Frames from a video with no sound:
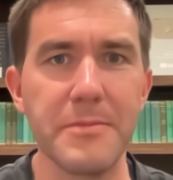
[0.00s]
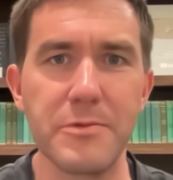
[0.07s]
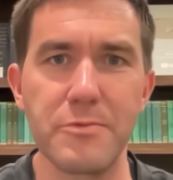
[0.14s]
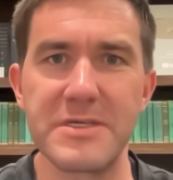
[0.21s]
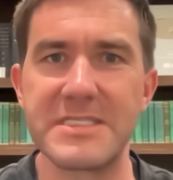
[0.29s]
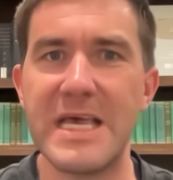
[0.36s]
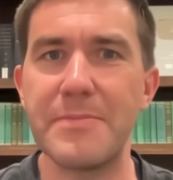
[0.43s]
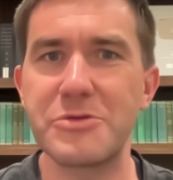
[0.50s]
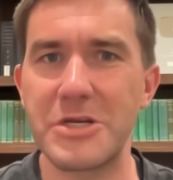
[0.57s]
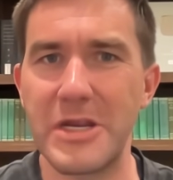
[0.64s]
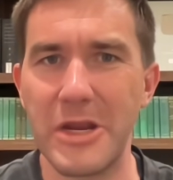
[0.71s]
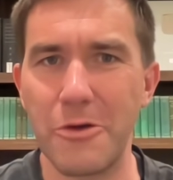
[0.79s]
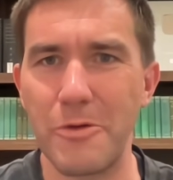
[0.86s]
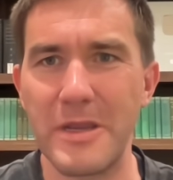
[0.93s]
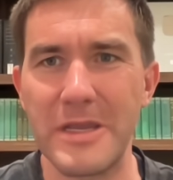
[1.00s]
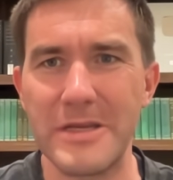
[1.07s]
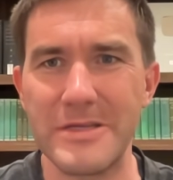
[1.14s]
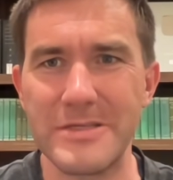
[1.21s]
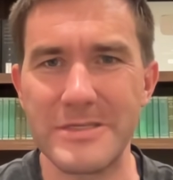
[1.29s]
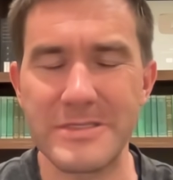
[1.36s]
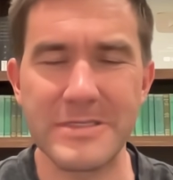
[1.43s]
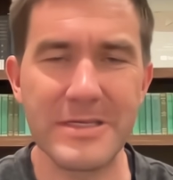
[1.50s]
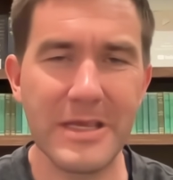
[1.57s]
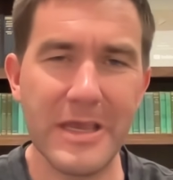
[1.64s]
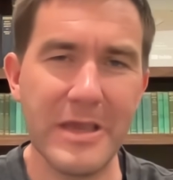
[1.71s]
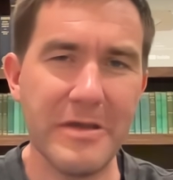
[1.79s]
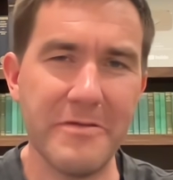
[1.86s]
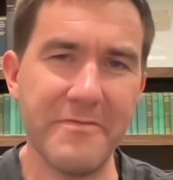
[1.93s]
reception areas,
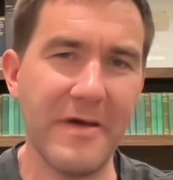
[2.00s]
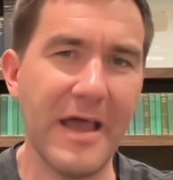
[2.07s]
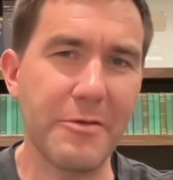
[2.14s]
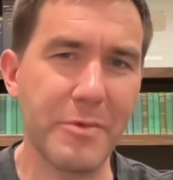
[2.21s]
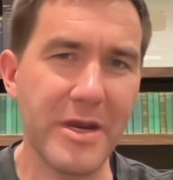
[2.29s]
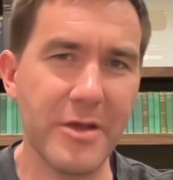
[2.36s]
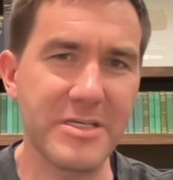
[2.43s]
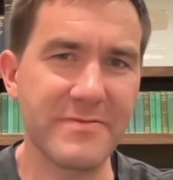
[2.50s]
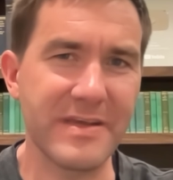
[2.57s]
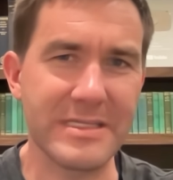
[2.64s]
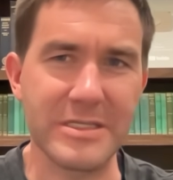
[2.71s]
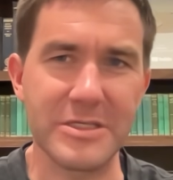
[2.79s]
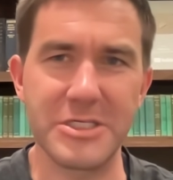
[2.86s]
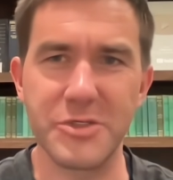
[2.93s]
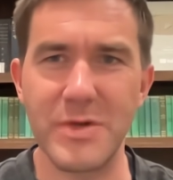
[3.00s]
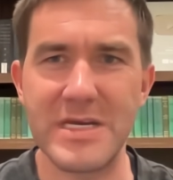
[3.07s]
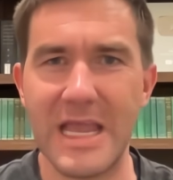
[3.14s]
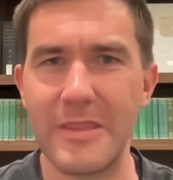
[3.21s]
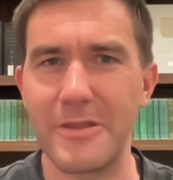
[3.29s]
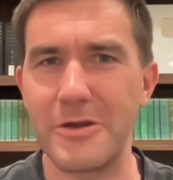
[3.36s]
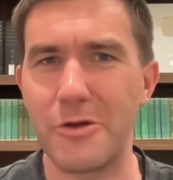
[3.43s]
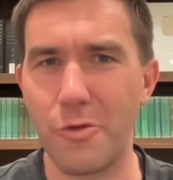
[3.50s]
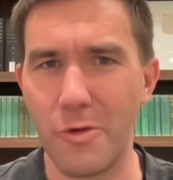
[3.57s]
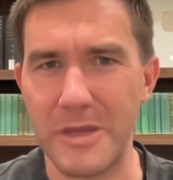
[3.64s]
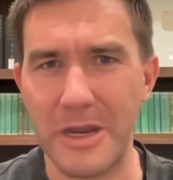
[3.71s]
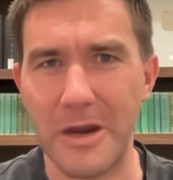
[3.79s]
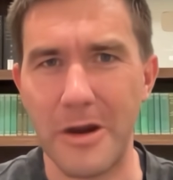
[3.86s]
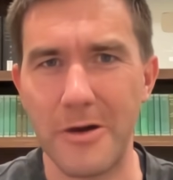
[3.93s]
fine windows facing the street and the
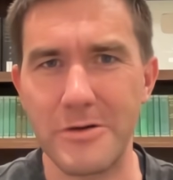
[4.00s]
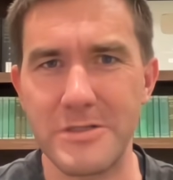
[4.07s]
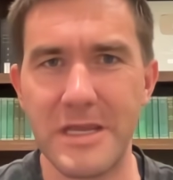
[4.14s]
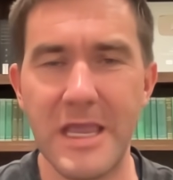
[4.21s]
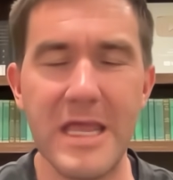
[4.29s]
courtyard,